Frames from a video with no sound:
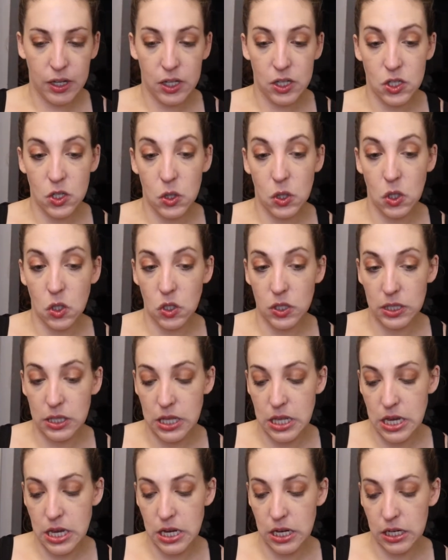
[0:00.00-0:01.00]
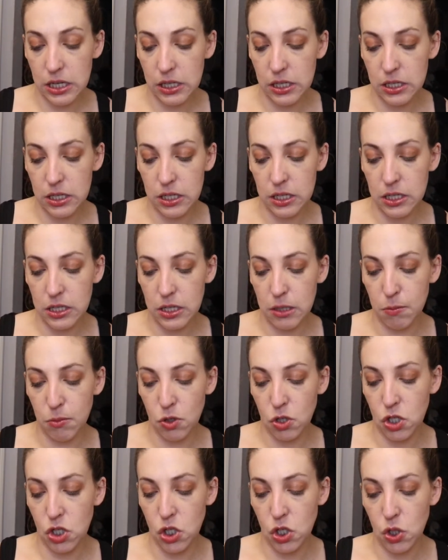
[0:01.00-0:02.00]
So there's that. That's
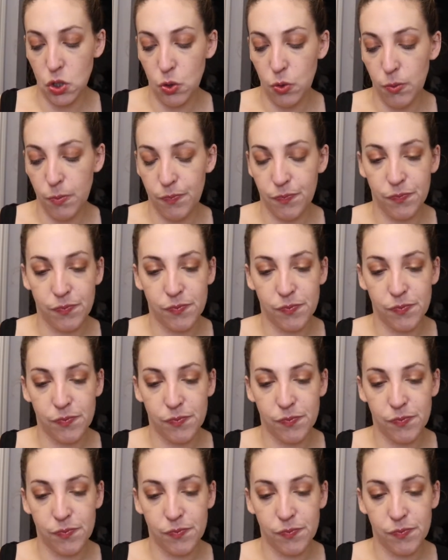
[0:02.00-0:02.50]
number 2.